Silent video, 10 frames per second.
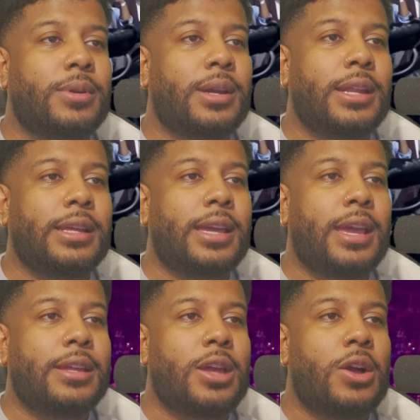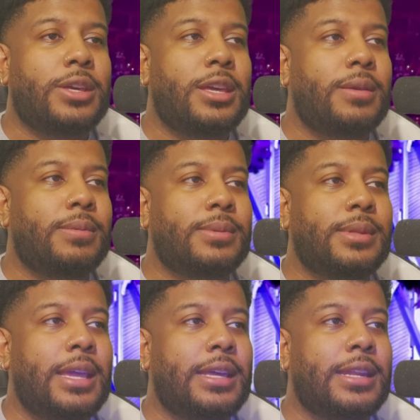And again, y'all keep
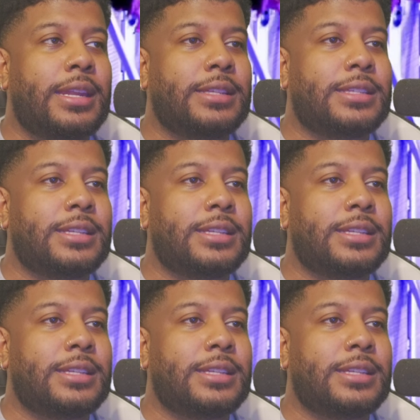thinking this shit is